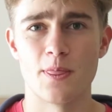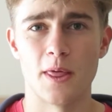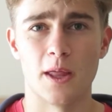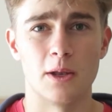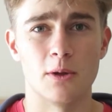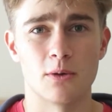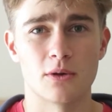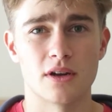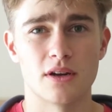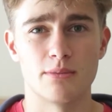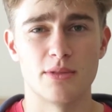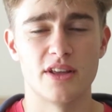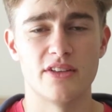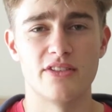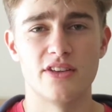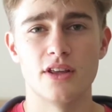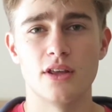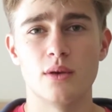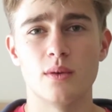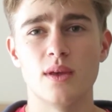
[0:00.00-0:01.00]
they're not going to be
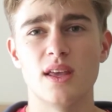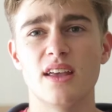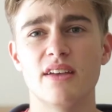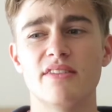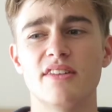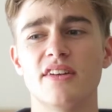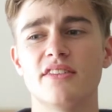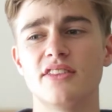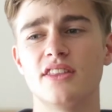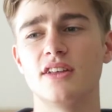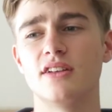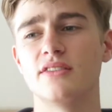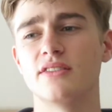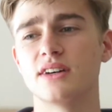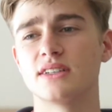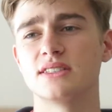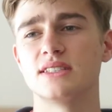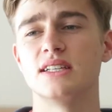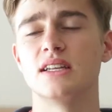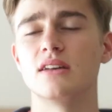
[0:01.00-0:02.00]
for you. Even if the
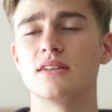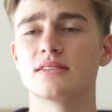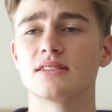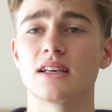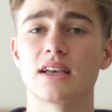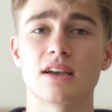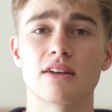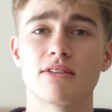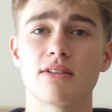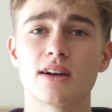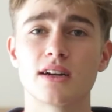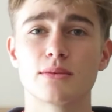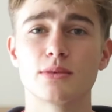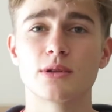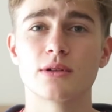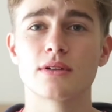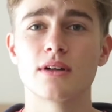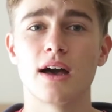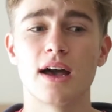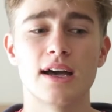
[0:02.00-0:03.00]
university looks
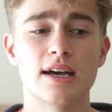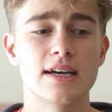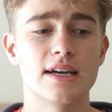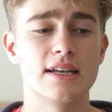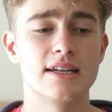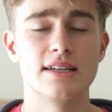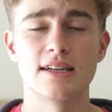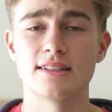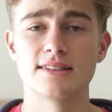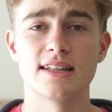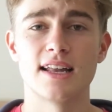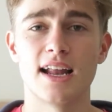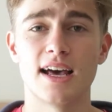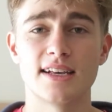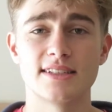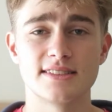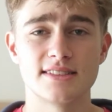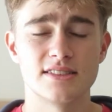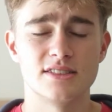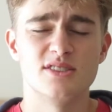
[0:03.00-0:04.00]
incredible,
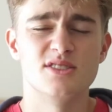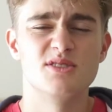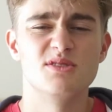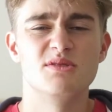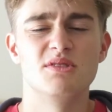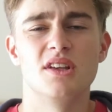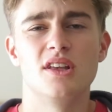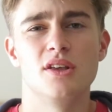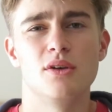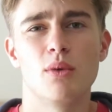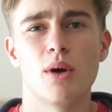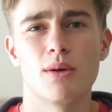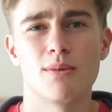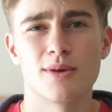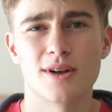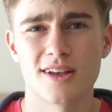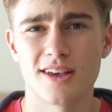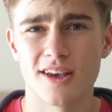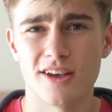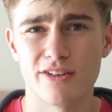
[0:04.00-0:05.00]
nonetheless, you won't
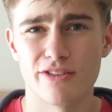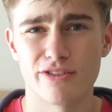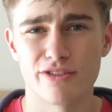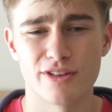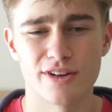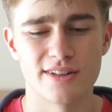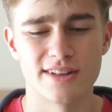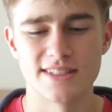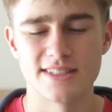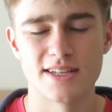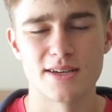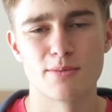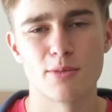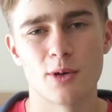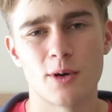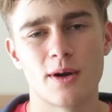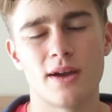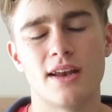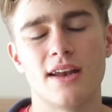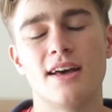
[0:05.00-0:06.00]
want to go for it. There's no
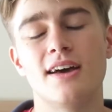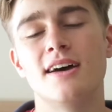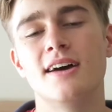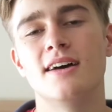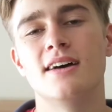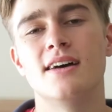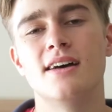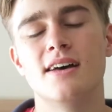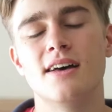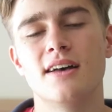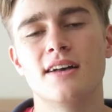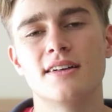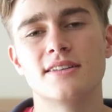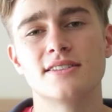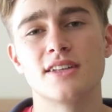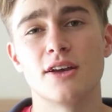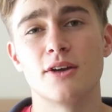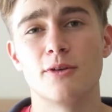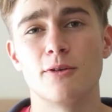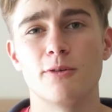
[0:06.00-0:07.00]
point.
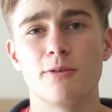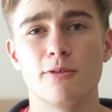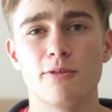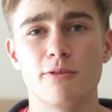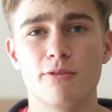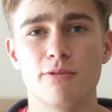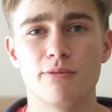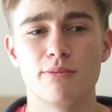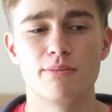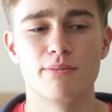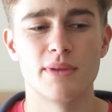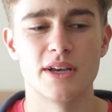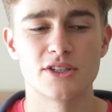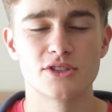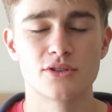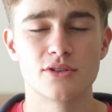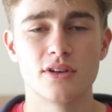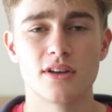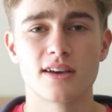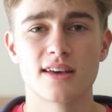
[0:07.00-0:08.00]
So make
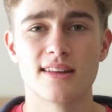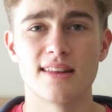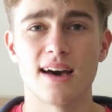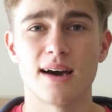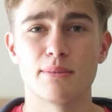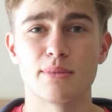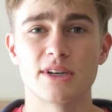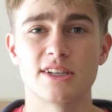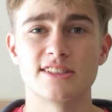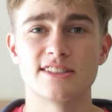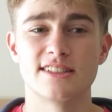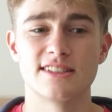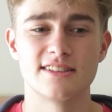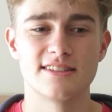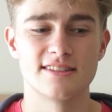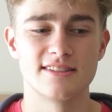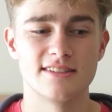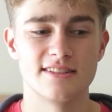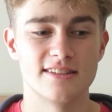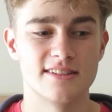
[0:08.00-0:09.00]
sure you look at that because
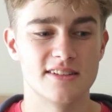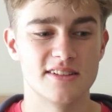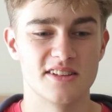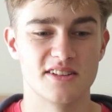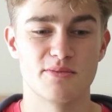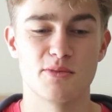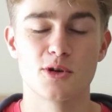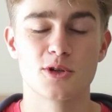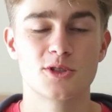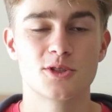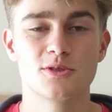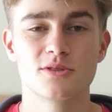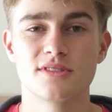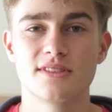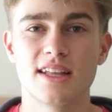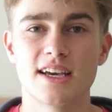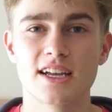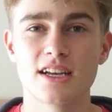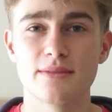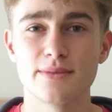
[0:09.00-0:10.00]
the
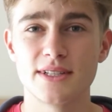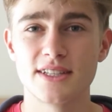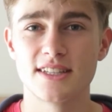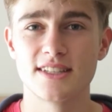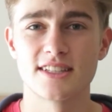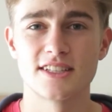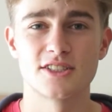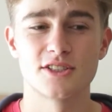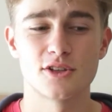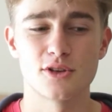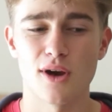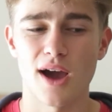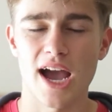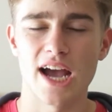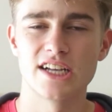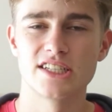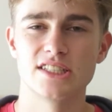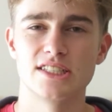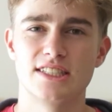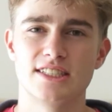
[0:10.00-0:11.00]
modules, they're going to be the things that you're
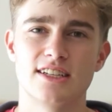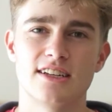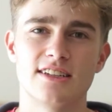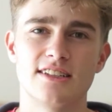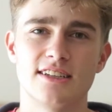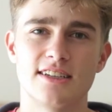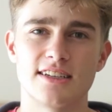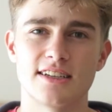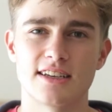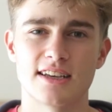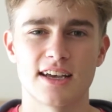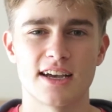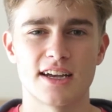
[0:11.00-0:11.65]
actually studying